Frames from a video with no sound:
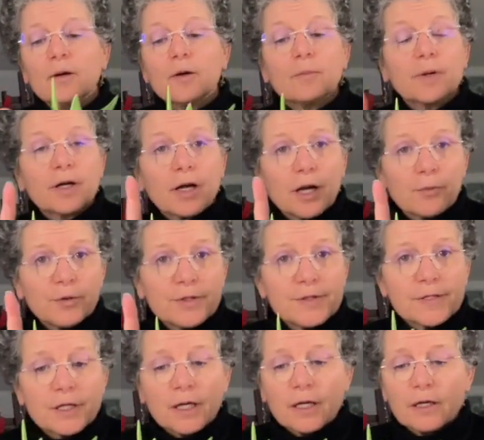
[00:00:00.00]
but I will
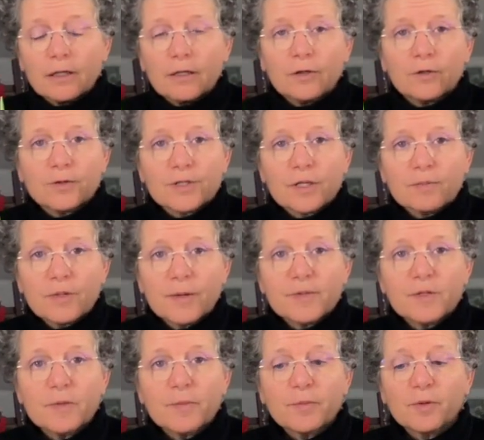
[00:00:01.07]
say, you know,
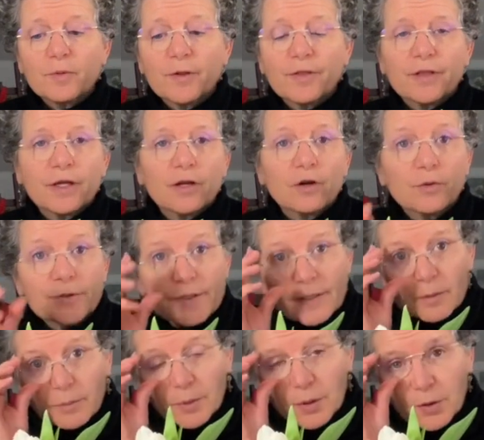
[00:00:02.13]
sometimes people will think go
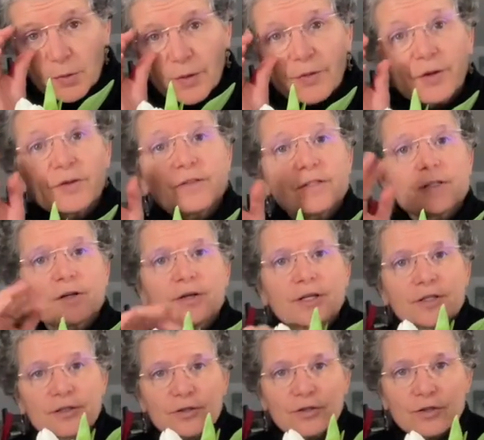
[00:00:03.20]
simple when they're starting
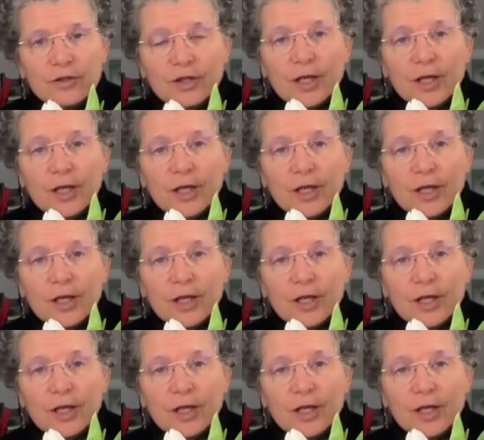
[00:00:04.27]
to do,